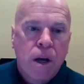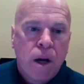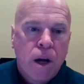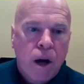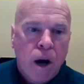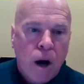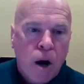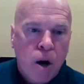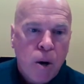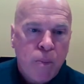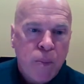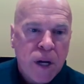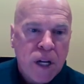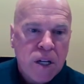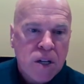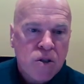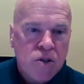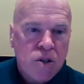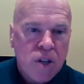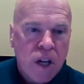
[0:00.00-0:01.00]
are
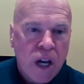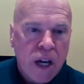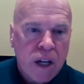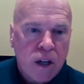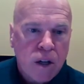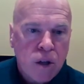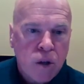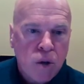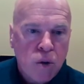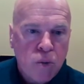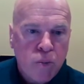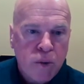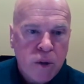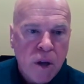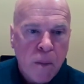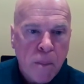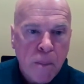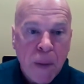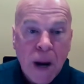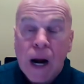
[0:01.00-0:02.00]
opinions that include
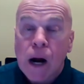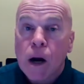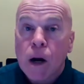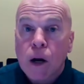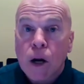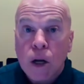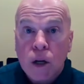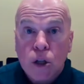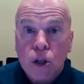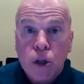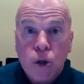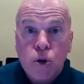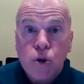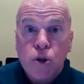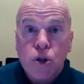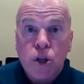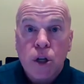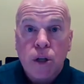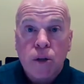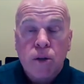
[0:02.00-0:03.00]
the bare
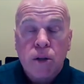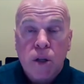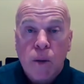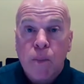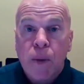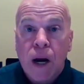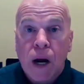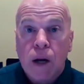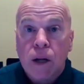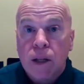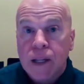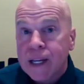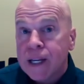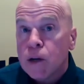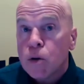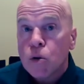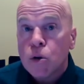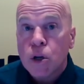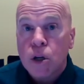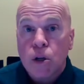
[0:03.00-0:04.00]
conclusion, the bare
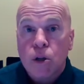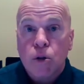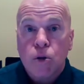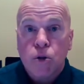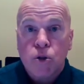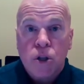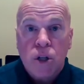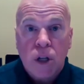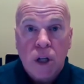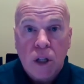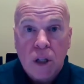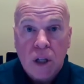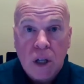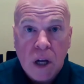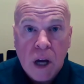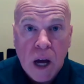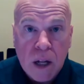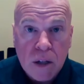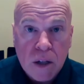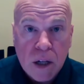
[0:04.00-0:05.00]
legal conclusion in the
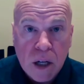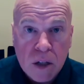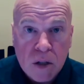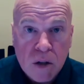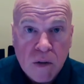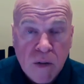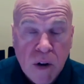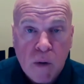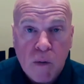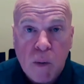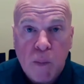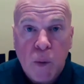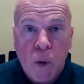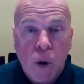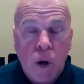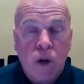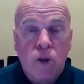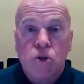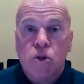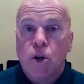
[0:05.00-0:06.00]
context of our
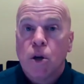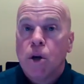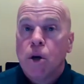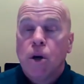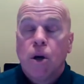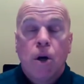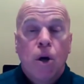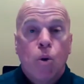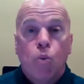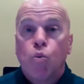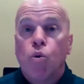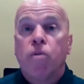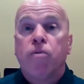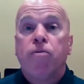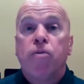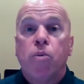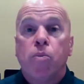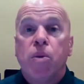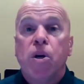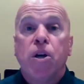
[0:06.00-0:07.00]
reports. We're
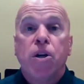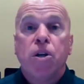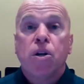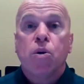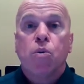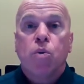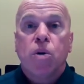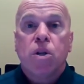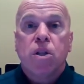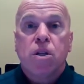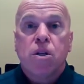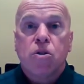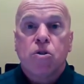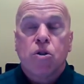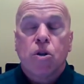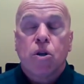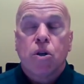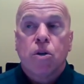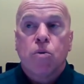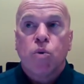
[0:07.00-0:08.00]
familiar with
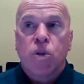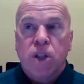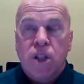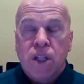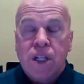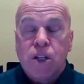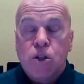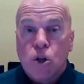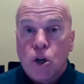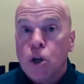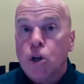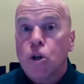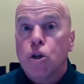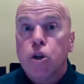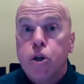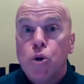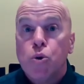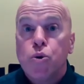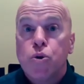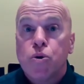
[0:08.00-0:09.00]
this, with these
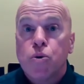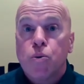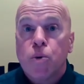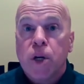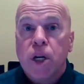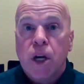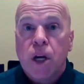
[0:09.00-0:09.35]
conclusory